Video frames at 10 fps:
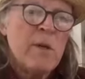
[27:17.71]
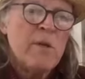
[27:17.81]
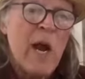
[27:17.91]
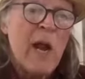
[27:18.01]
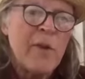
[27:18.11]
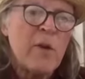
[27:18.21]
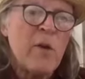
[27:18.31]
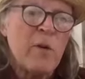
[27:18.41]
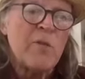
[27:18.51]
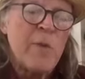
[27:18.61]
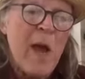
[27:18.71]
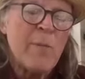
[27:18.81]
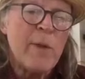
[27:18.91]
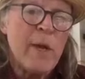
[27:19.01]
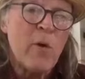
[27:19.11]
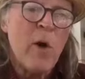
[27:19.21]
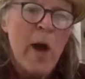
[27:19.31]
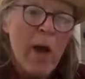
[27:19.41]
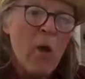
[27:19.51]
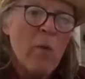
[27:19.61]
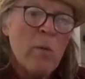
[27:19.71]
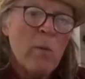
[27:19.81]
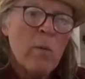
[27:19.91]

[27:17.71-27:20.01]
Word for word: Jonathan Koons family in Ohio.